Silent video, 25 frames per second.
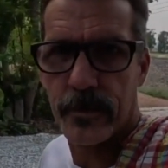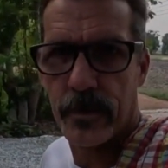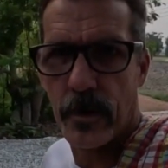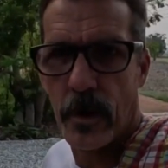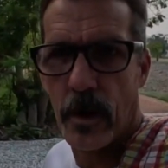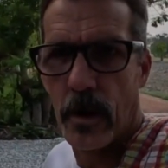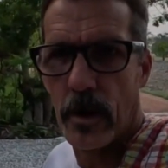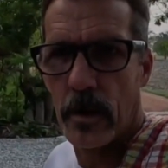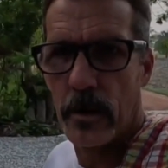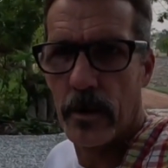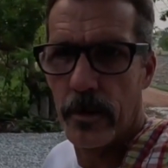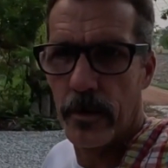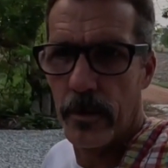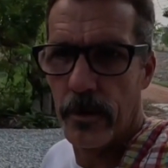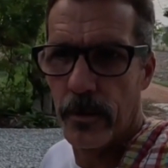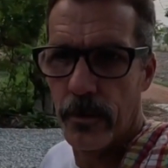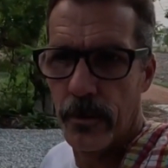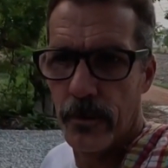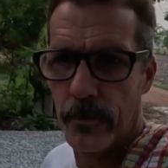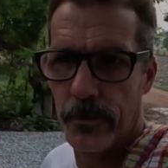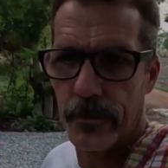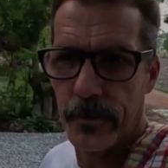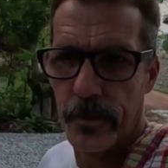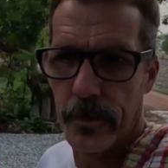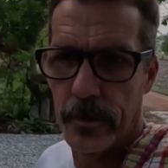saw in the
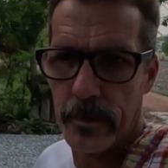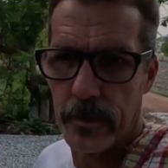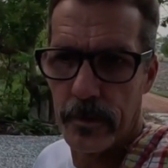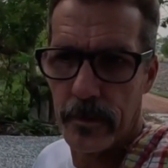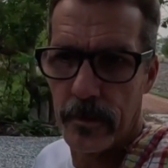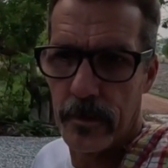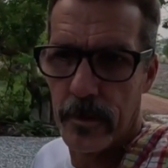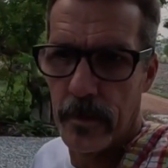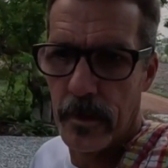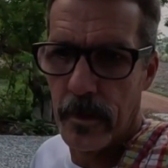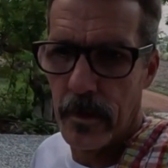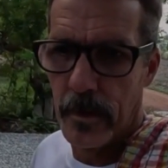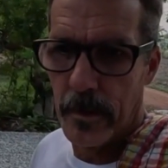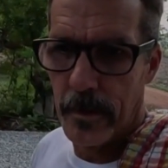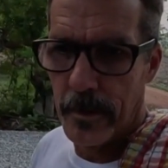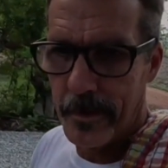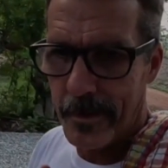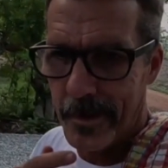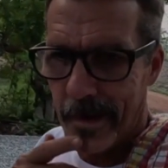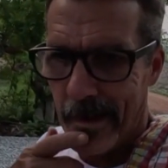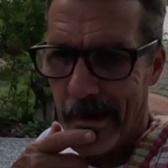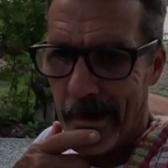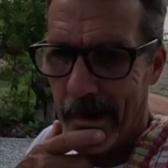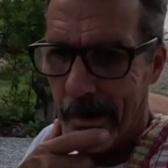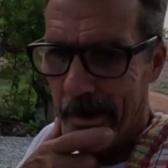news
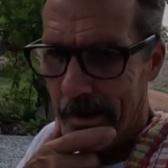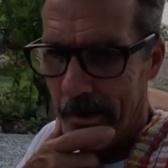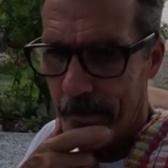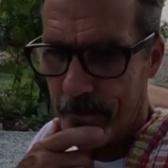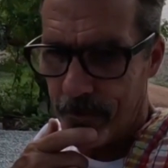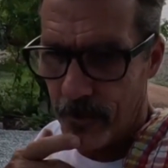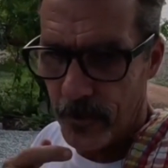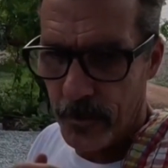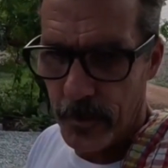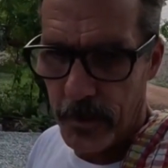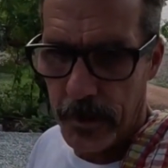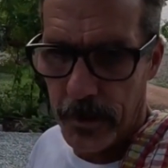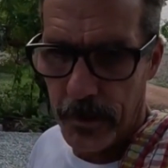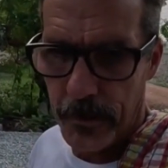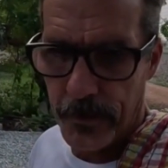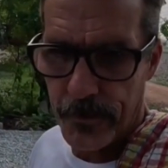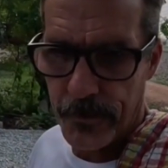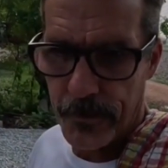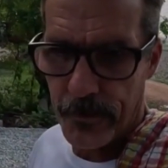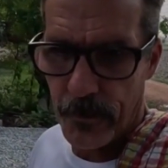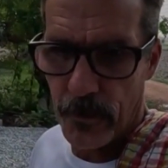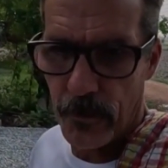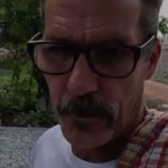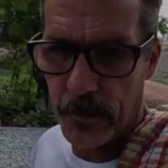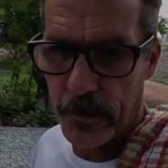that died from heat
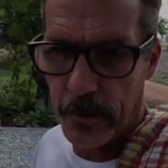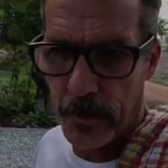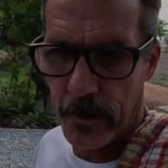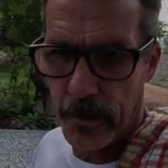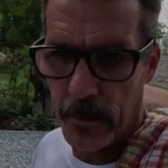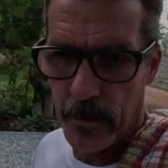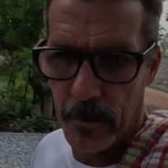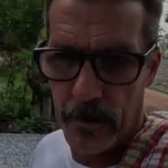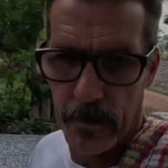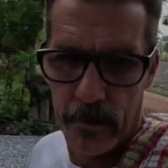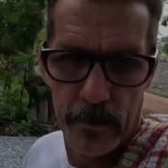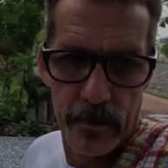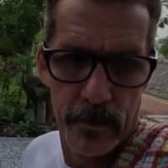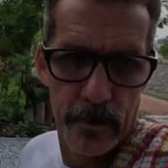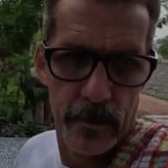stroke, you know.